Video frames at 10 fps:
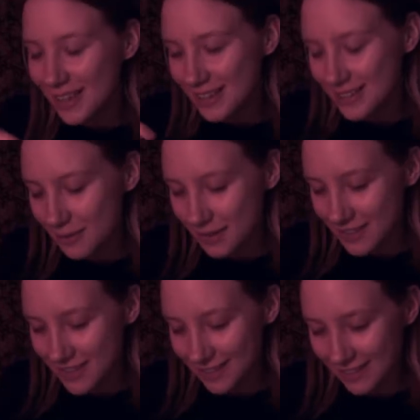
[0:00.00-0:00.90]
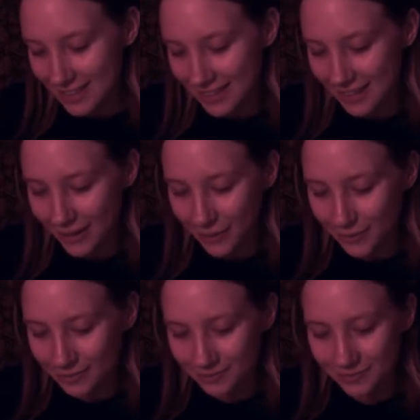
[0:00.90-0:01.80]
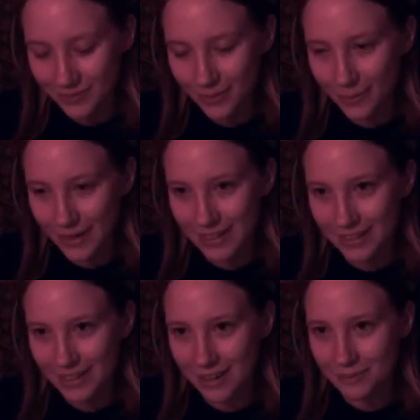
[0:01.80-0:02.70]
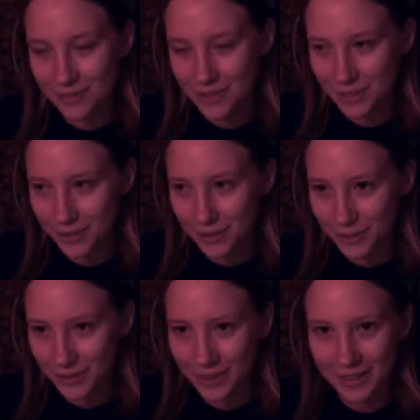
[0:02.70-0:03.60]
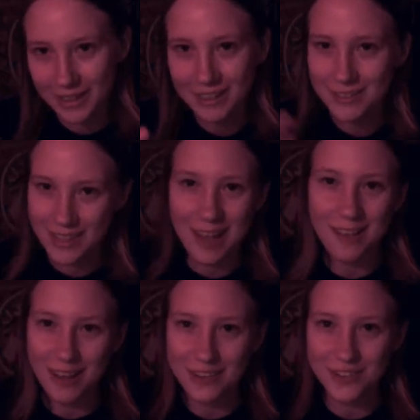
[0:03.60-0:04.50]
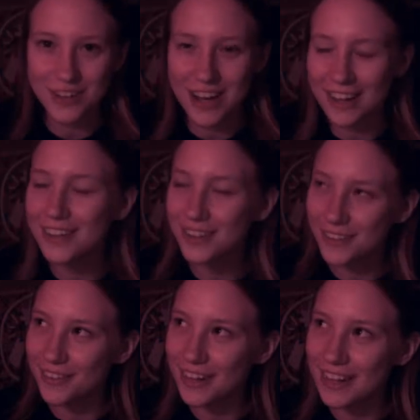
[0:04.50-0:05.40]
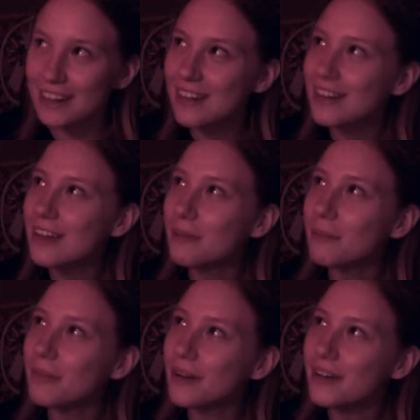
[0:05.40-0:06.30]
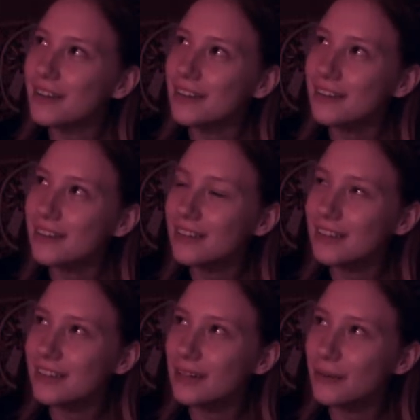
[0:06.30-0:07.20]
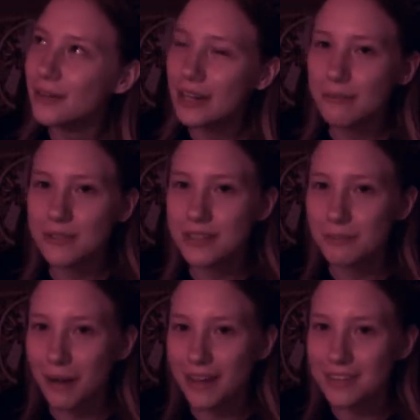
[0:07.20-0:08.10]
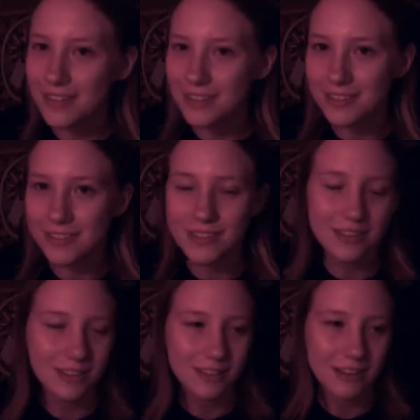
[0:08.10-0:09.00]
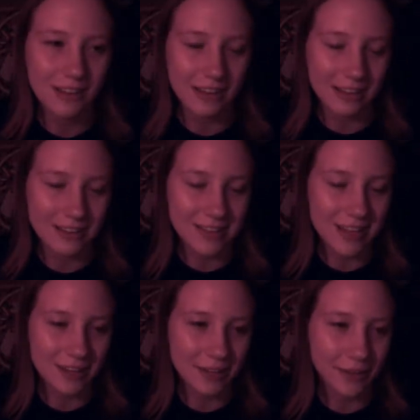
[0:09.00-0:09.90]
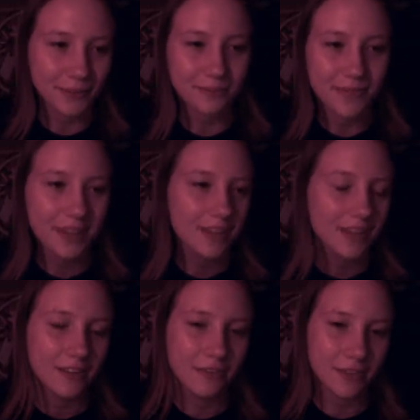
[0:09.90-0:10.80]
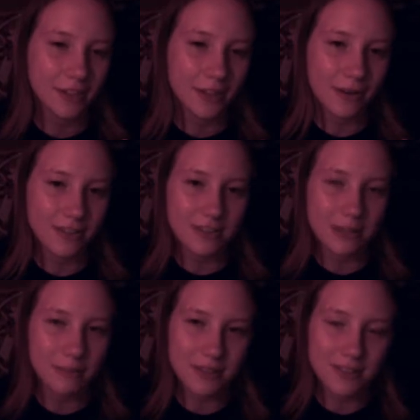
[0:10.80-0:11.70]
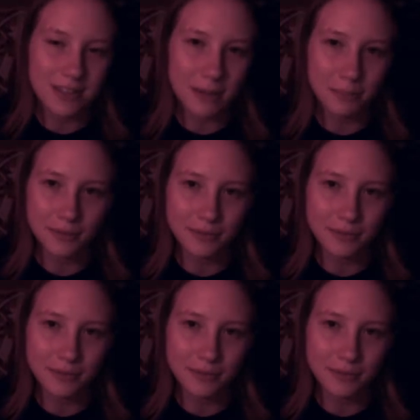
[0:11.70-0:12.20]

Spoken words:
So basically, you know, when it comes to, see, I lost track. Great. But, you know, when it comes to Pisces, like I said, you know, Virgo has step-by-step